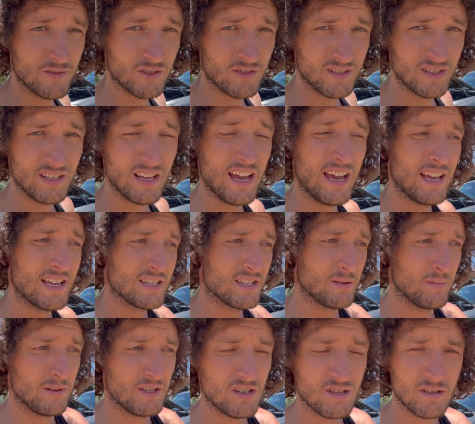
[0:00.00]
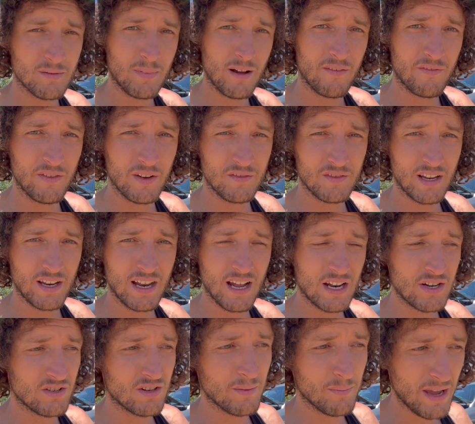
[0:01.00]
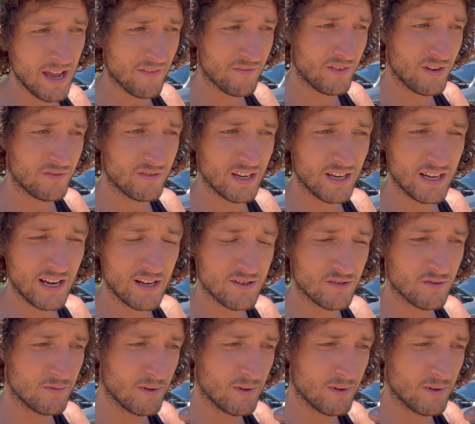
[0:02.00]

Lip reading: on it. It's going to be just above 1500, about 1500